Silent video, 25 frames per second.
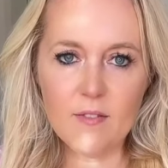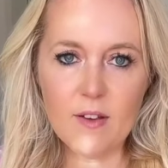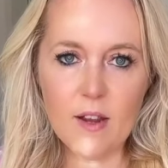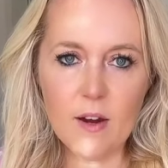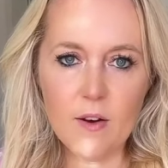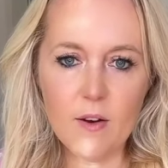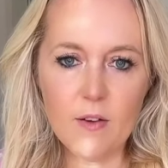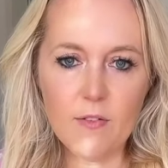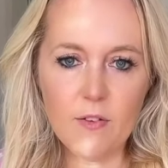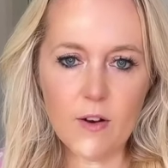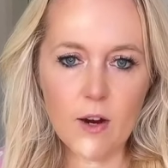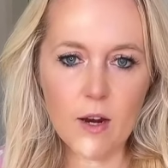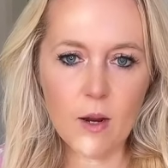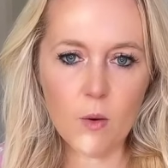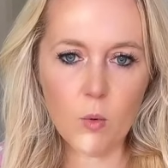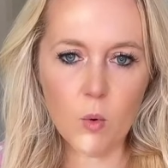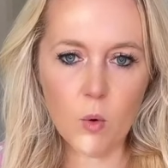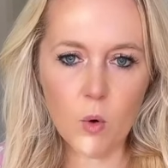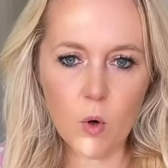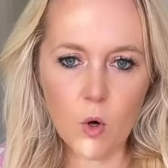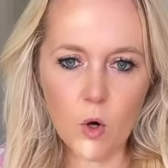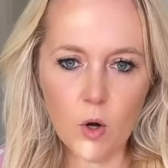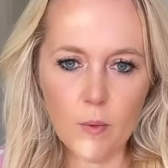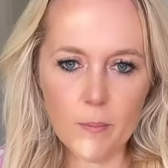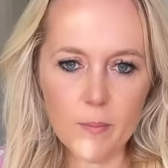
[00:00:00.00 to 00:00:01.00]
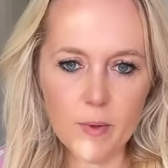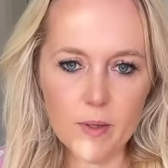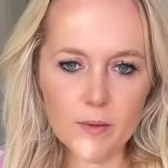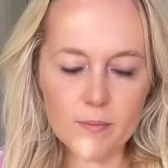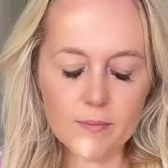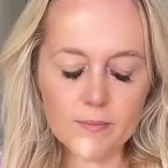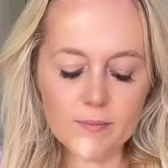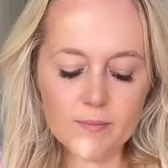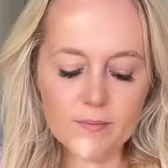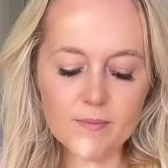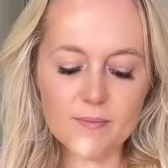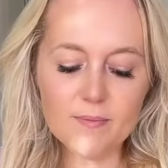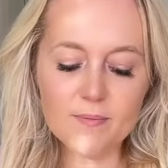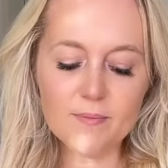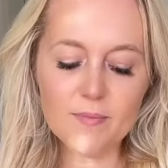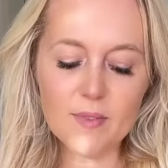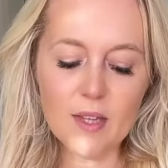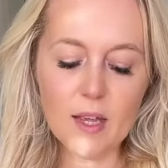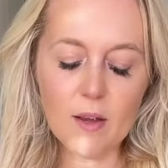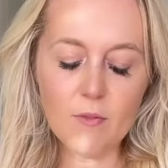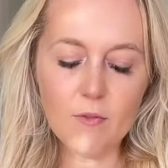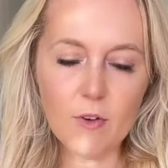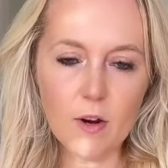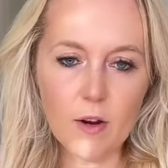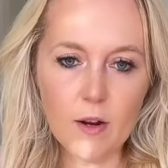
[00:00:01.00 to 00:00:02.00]
Very, very
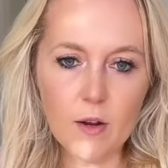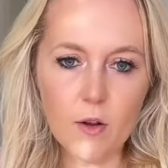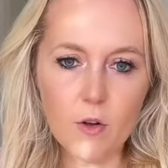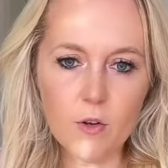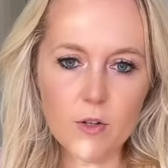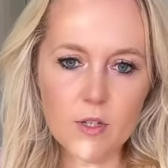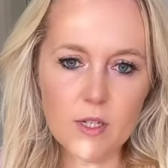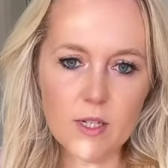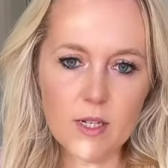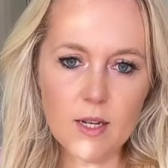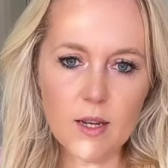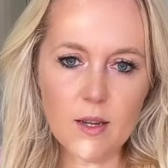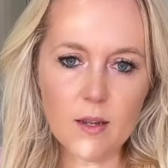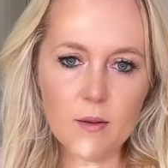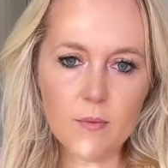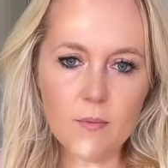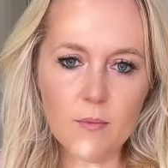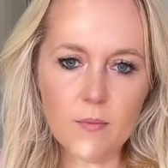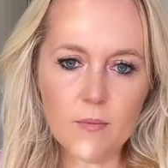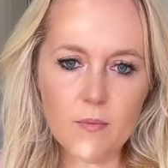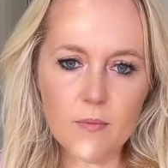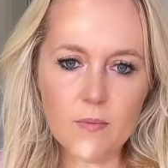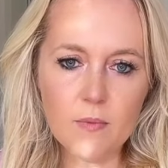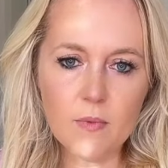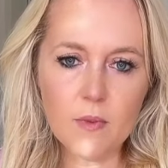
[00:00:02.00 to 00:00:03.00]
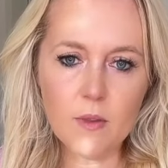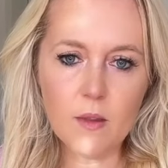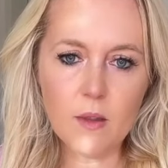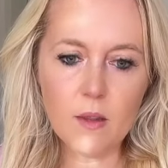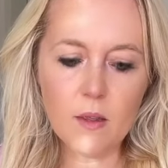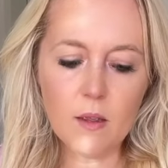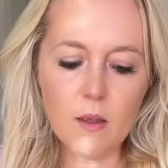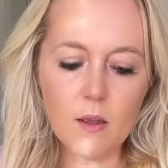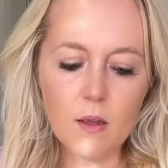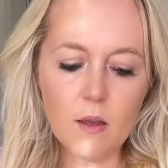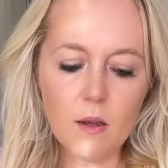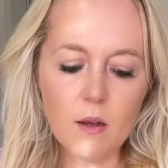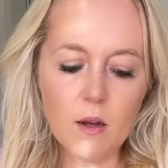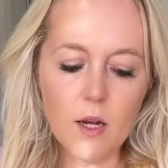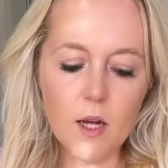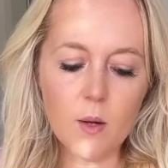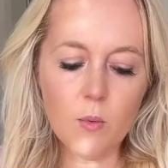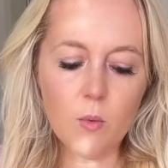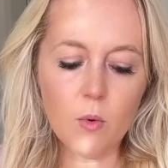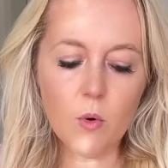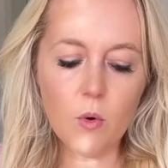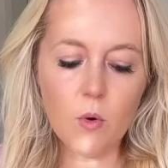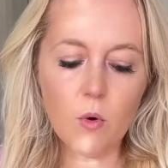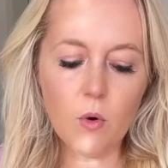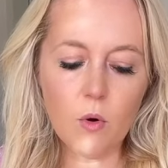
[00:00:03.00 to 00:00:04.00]
warm. I'm very hot today.
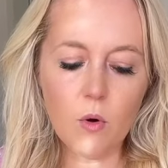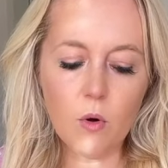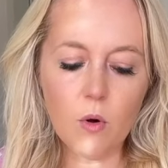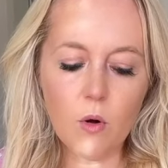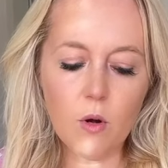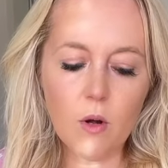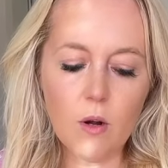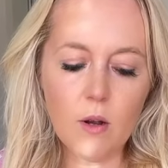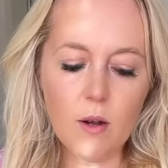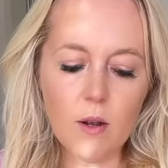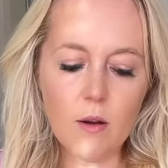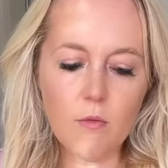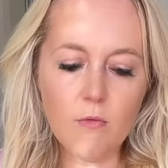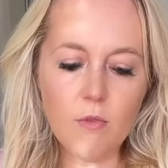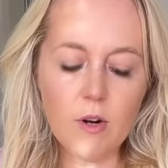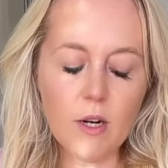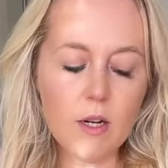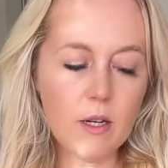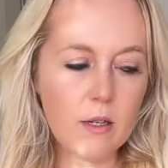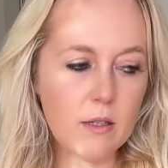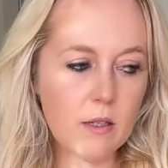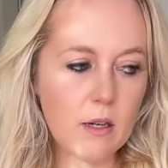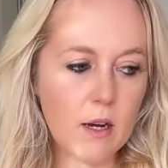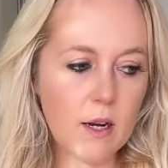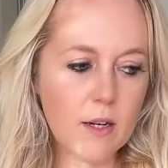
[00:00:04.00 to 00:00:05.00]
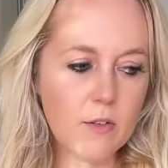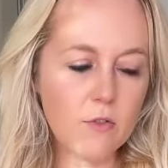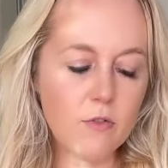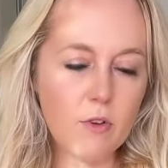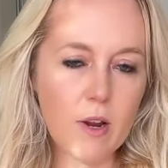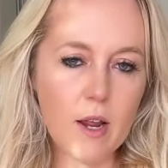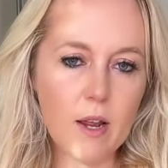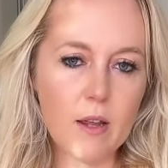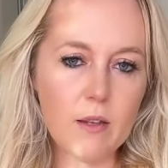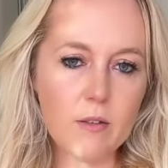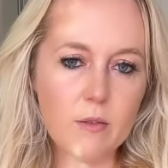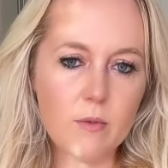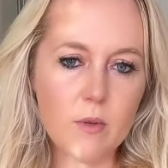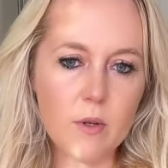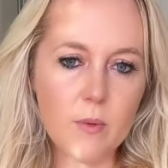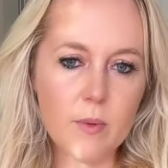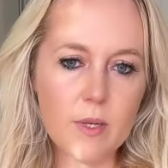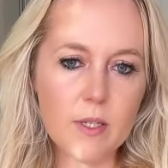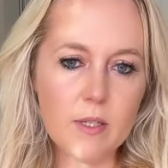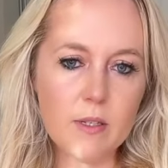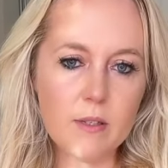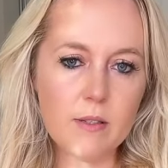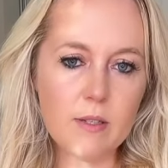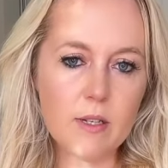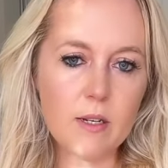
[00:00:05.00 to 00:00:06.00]
I wore a really tight dress when I
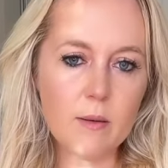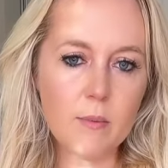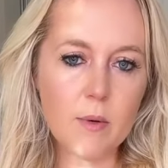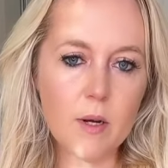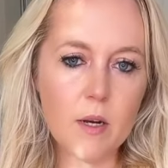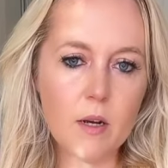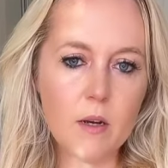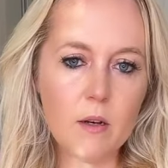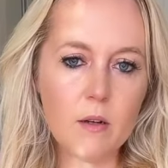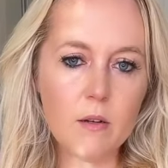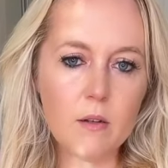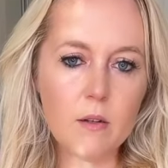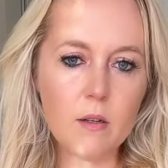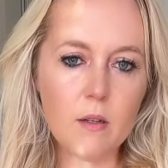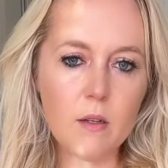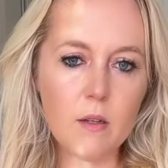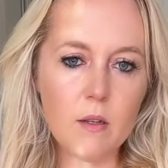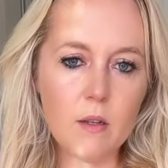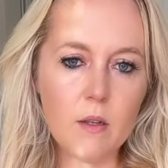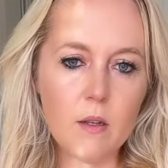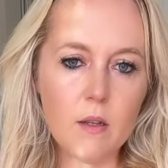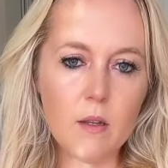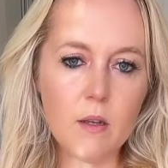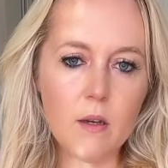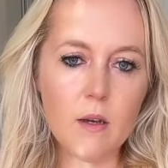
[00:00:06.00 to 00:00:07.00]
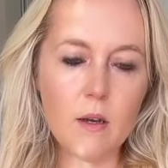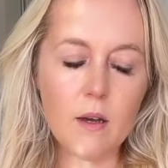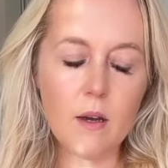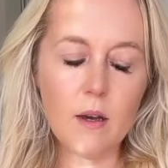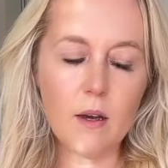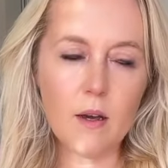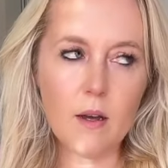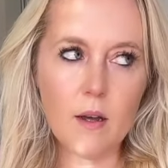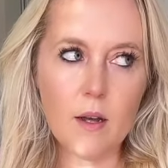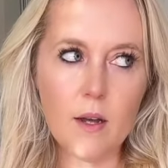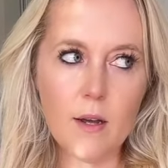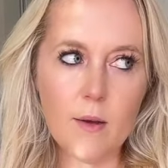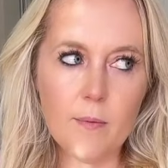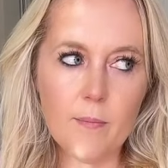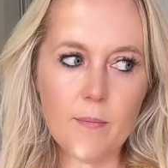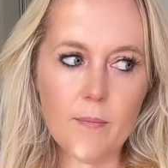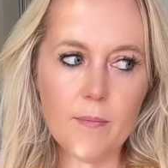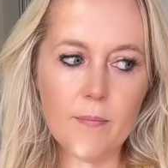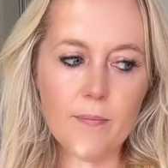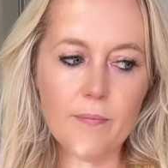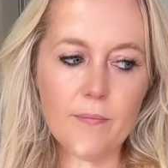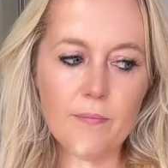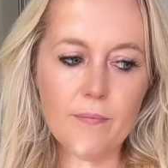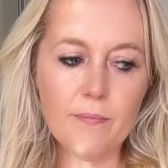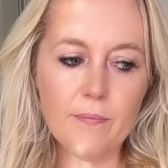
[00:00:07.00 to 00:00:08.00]
went to the cinema. I
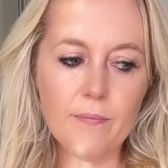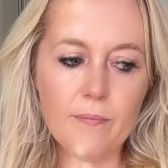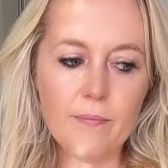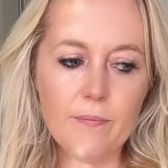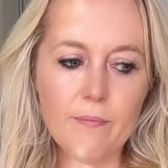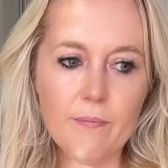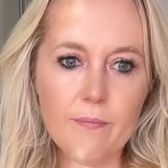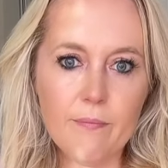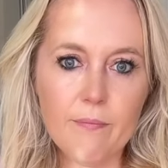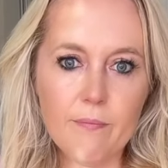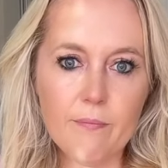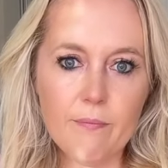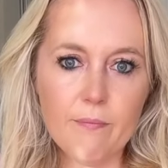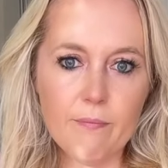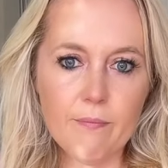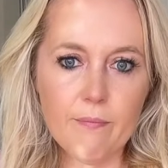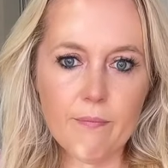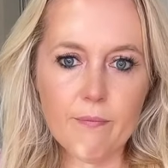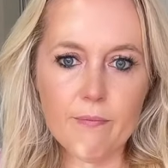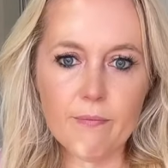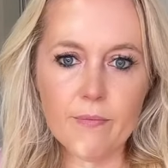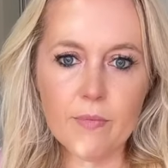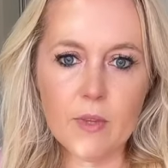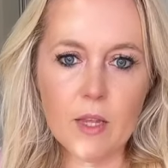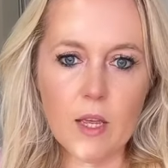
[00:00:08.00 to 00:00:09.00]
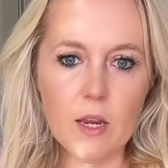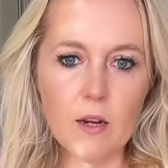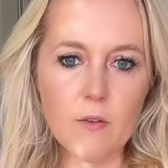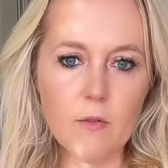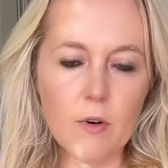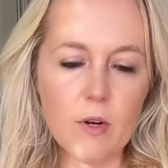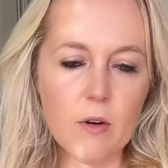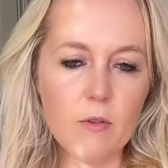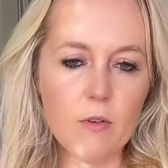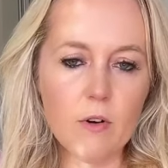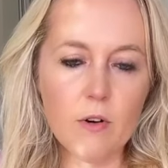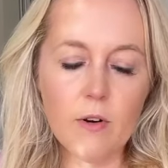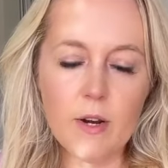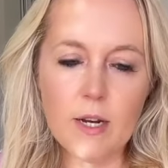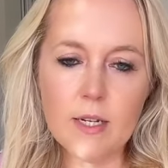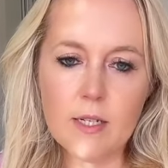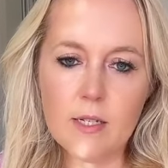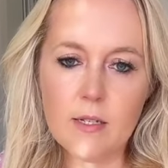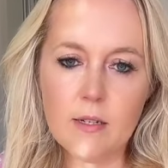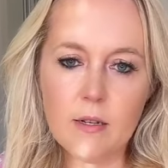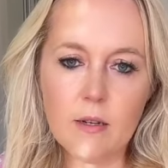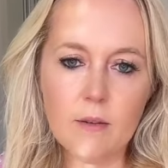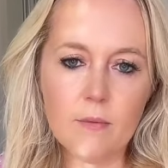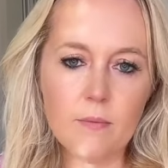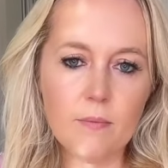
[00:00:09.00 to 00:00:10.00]
really
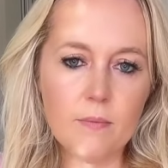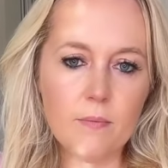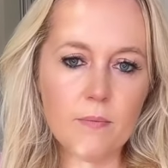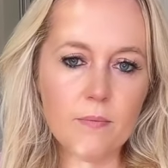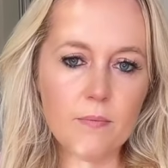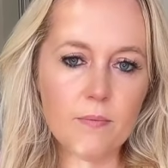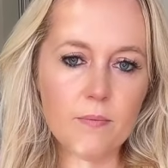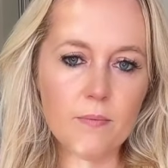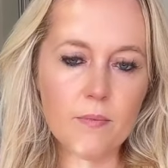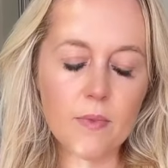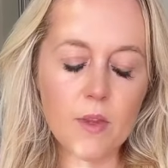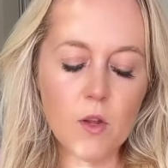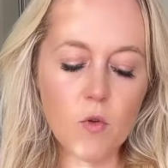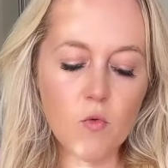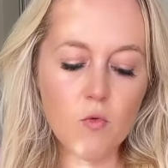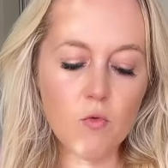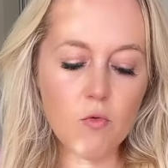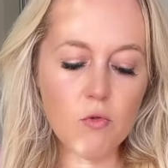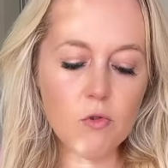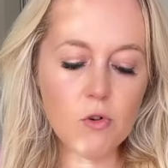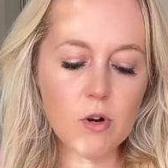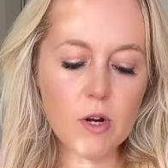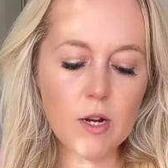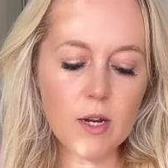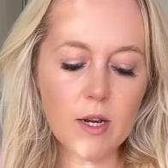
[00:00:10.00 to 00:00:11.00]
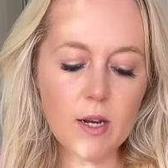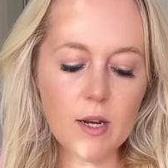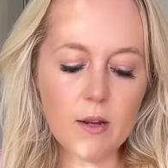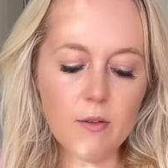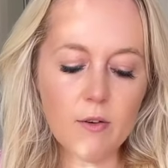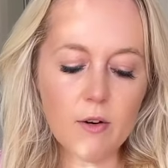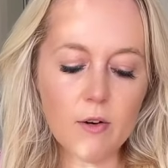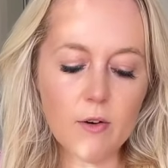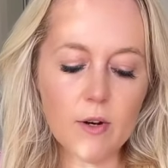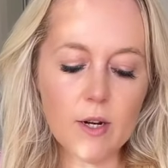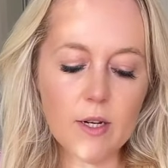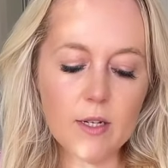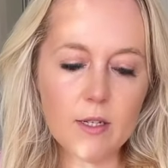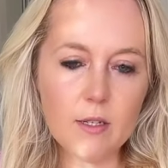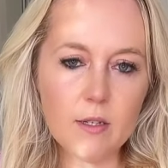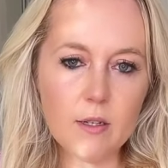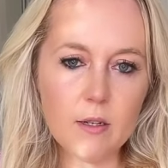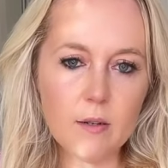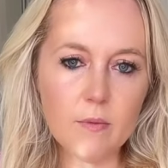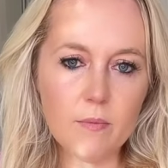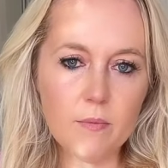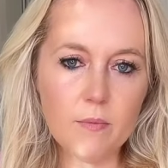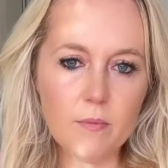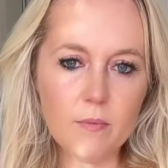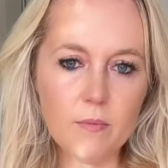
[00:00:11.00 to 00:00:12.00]
regretted it. Really regretted
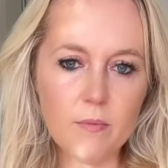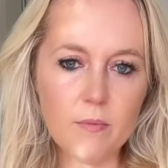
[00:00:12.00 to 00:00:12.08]
it.